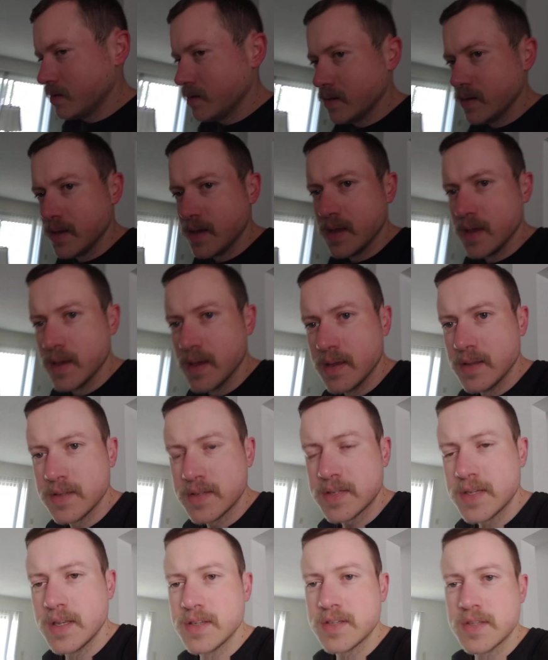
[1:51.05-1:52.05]
And
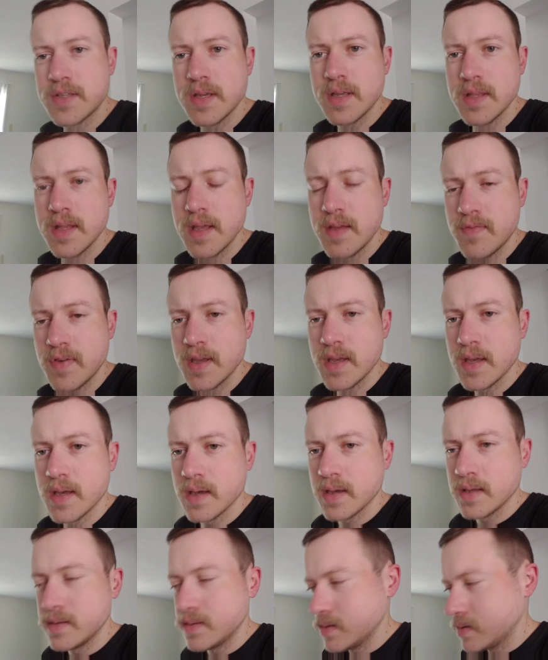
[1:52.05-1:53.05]
since then, they've
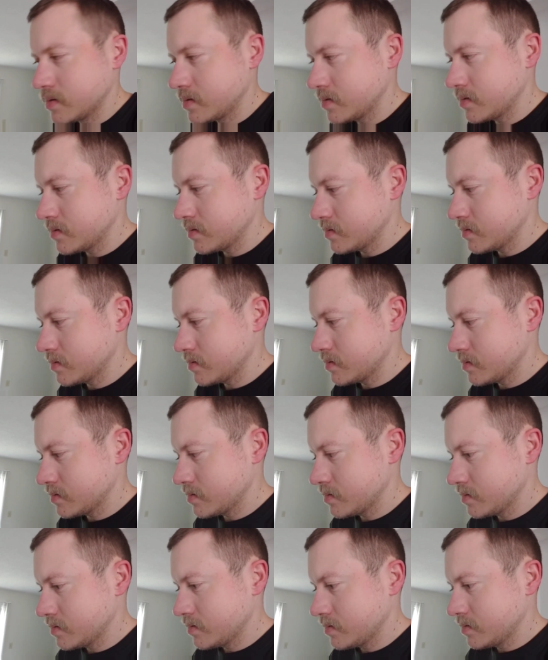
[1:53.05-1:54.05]
had
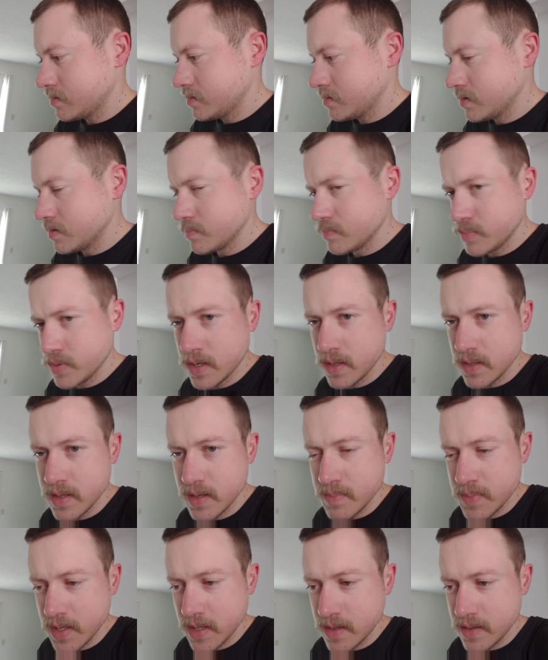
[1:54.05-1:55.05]

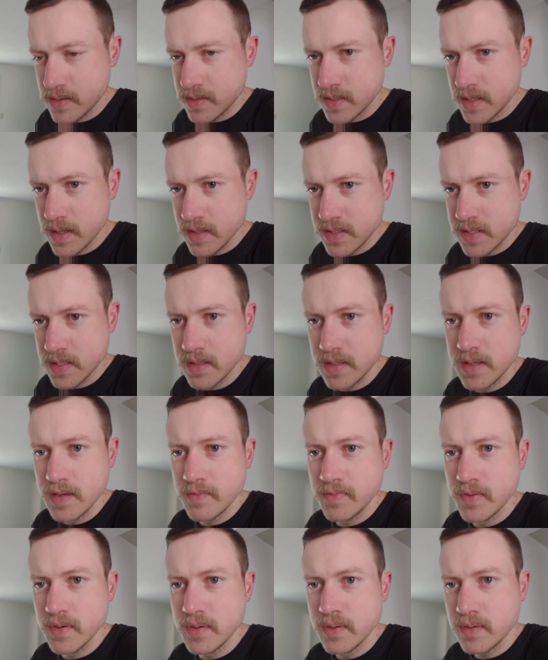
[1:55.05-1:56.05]
probably about a dozen
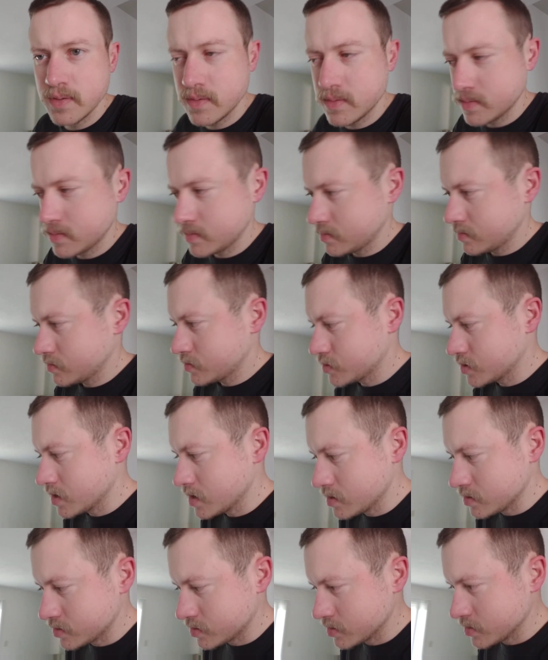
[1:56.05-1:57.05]
different
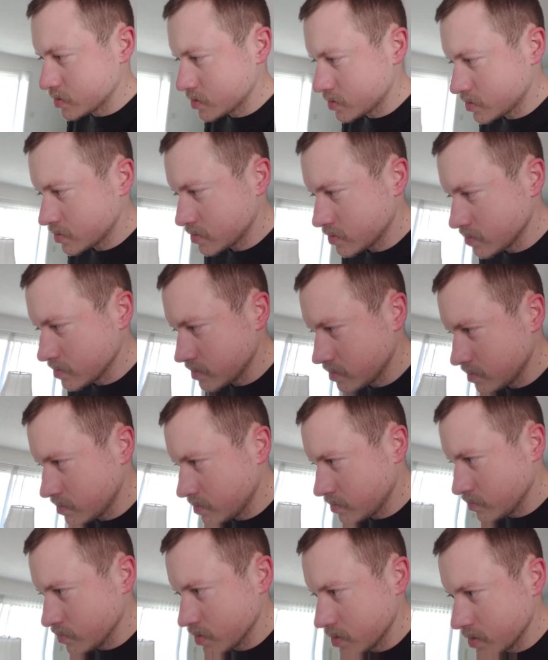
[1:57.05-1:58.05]
changes,
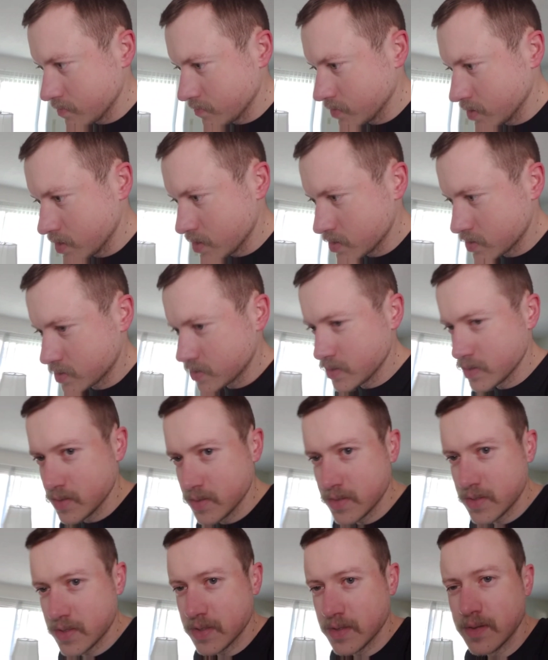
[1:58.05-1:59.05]

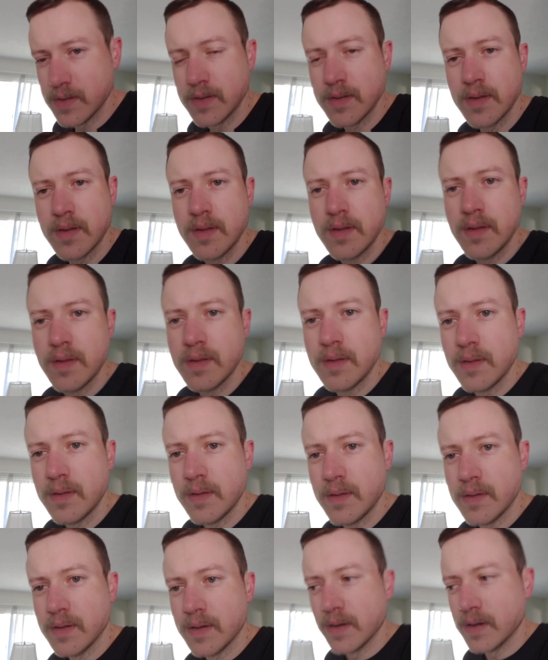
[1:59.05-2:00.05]
renovations, and
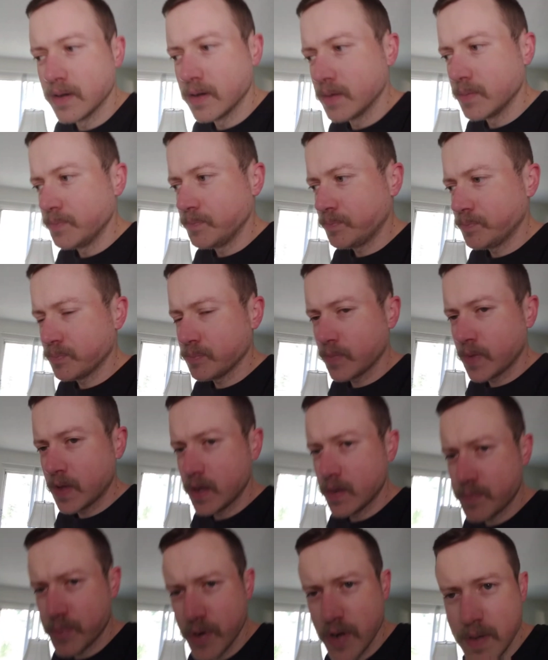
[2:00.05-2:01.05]
um,
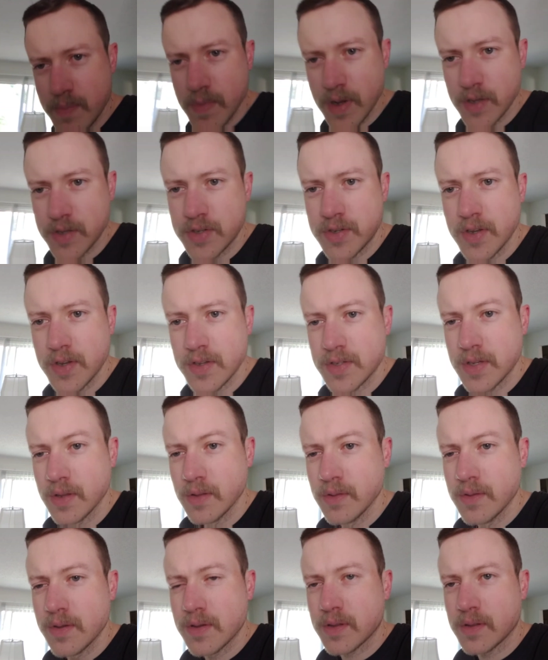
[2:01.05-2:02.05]
it pretty much
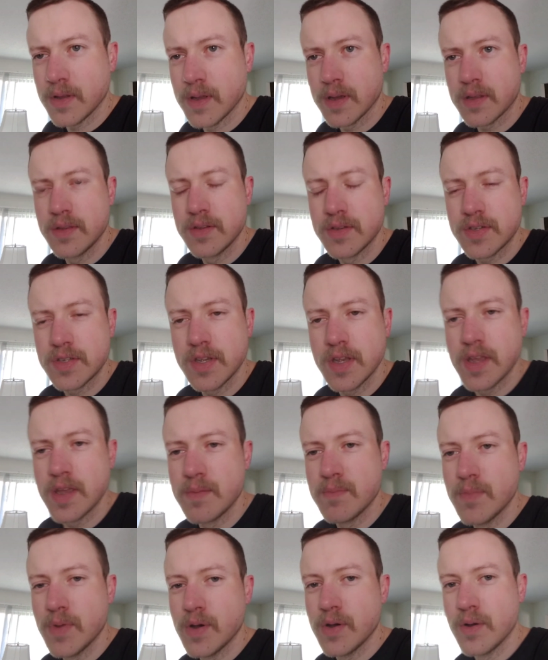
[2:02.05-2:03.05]
doesn't look like the
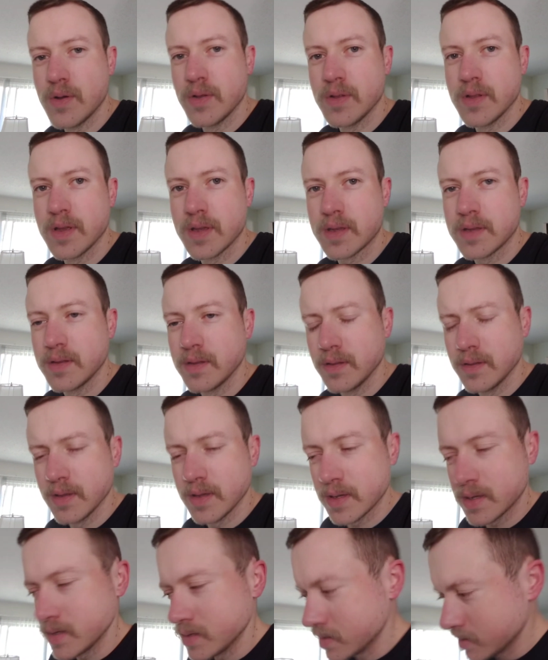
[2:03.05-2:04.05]
same mall like it
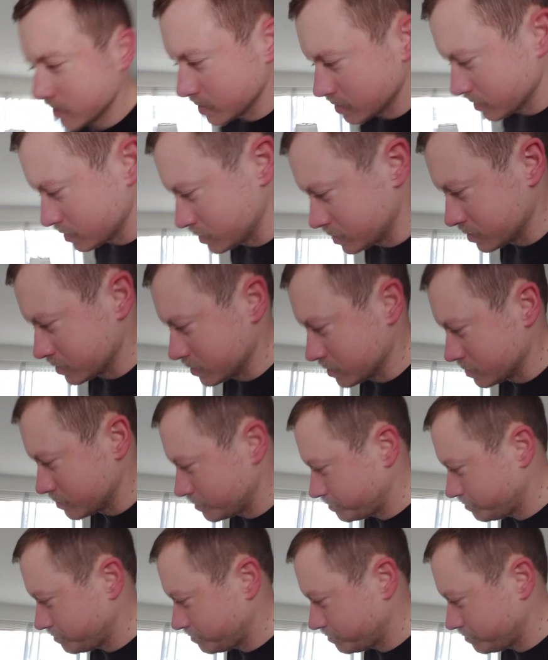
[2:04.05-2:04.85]
like it did uh,